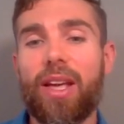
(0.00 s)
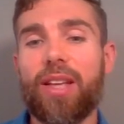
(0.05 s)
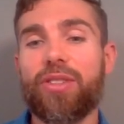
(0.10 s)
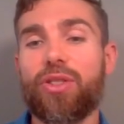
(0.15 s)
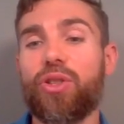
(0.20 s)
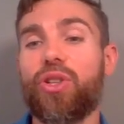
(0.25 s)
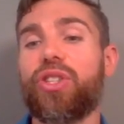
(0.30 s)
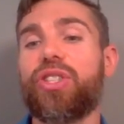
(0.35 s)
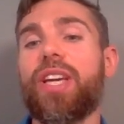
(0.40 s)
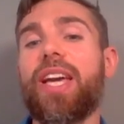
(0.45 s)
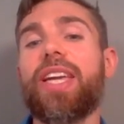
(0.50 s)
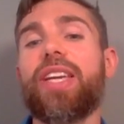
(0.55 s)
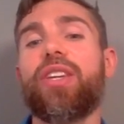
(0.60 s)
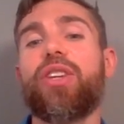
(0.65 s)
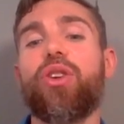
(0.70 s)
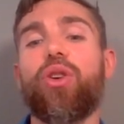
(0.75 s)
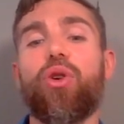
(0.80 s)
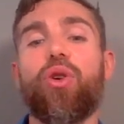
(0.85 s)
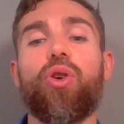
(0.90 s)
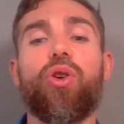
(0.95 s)
So you
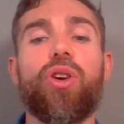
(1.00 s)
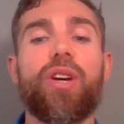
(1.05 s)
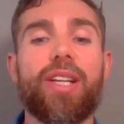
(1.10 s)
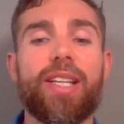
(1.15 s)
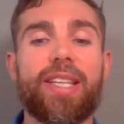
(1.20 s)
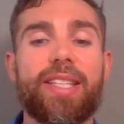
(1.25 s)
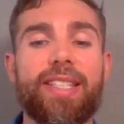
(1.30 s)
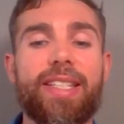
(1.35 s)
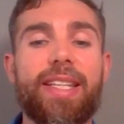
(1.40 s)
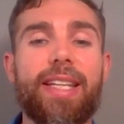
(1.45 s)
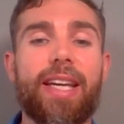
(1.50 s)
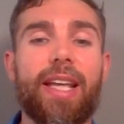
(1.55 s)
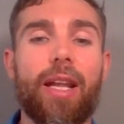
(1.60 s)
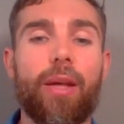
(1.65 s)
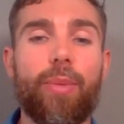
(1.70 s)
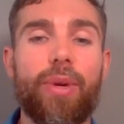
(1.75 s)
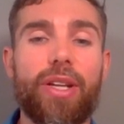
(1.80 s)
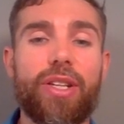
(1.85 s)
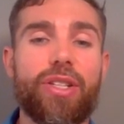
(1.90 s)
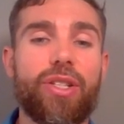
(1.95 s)
take your single
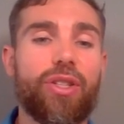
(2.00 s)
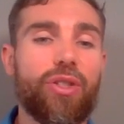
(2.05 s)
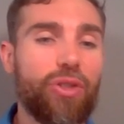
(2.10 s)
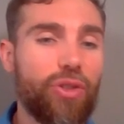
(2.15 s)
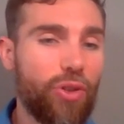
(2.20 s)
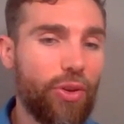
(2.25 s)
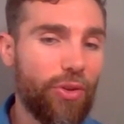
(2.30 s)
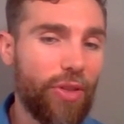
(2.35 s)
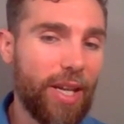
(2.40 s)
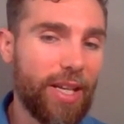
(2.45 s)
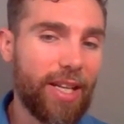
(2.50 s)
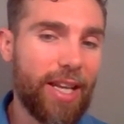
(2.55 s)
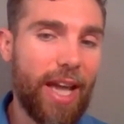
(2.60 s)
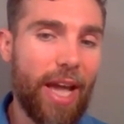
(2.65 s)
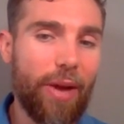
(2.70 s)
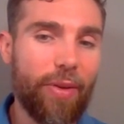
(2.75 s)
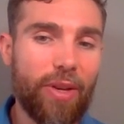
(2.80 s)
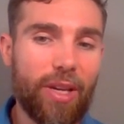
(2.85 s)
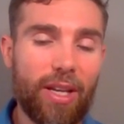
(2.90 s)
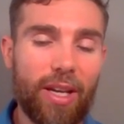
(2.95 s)
image, you then
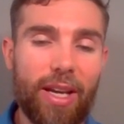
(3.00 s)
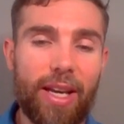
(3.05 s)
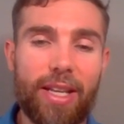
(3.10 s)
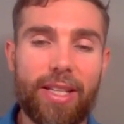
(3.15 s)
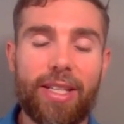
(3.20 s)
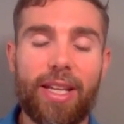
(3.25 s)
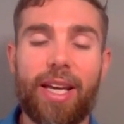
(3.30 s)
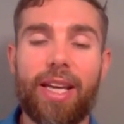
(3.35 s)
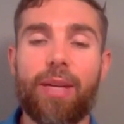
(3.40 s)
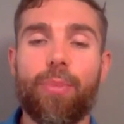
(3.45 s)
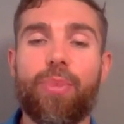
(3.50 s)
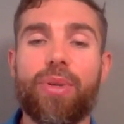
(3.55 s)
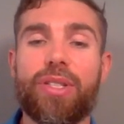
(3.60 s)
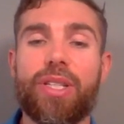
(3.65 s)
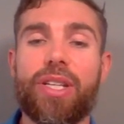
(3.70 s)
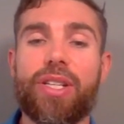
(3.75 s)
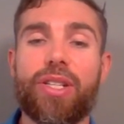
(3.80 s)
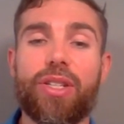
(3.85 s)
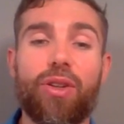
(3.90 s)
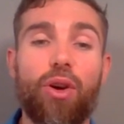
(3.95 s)
calculate a
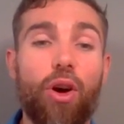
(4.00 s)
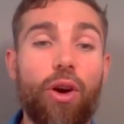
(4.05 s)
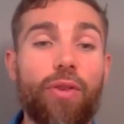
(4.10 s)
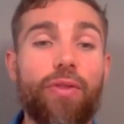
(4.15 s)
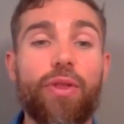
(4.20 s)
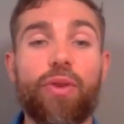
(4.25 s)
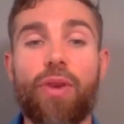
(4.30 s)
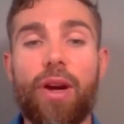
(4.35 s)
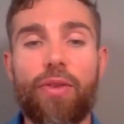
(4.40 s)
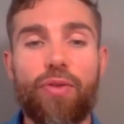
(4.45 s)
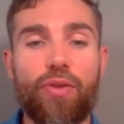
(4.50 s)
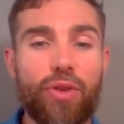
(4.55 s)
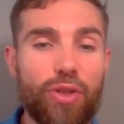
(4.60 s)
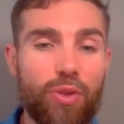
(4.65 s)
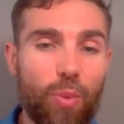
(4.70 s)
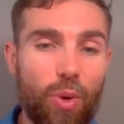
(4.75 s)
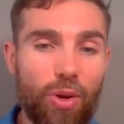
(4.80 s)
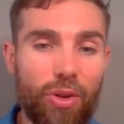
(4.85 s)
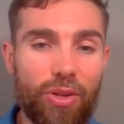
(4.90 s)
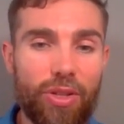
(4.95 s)
position off the
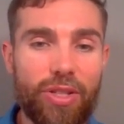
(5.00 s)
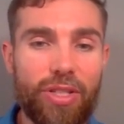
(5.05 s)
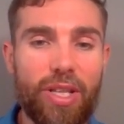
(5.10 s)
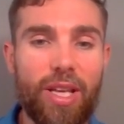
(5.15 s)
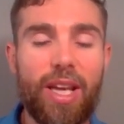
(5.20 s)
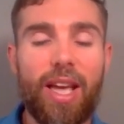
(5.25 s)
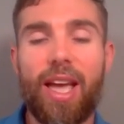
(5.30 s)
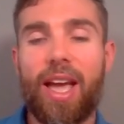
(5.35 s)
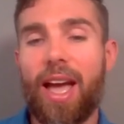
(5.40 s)
reference ones,